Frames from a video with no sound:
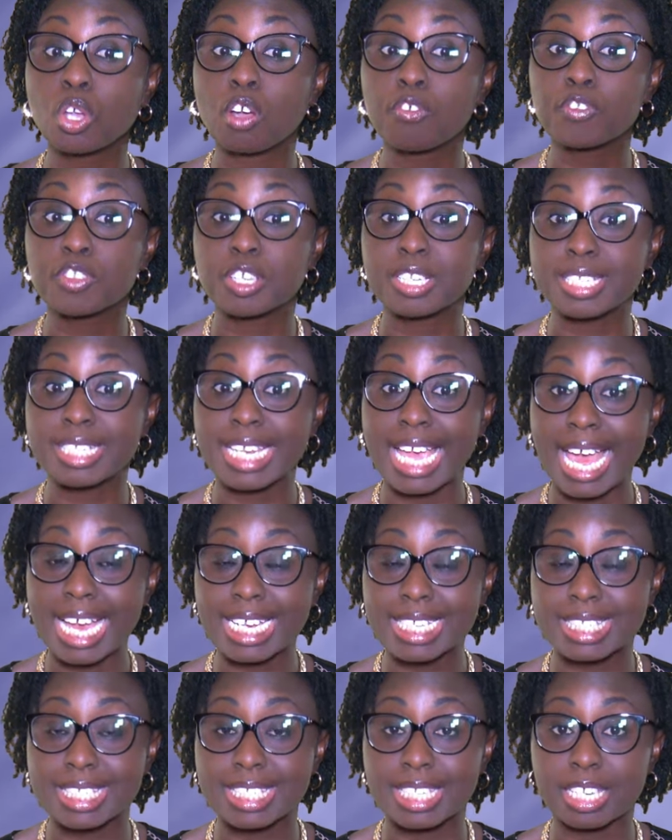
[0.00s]
of the
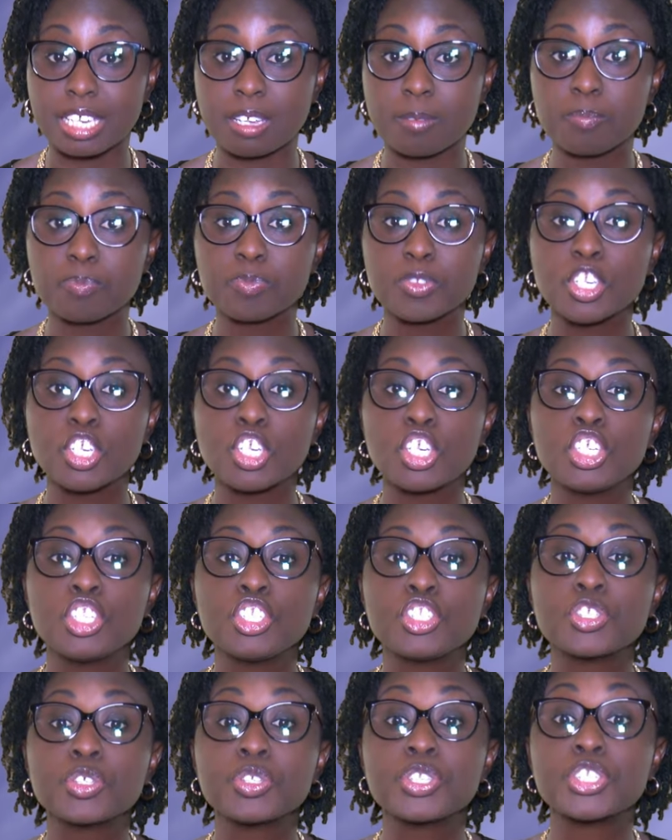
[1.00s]
taxi to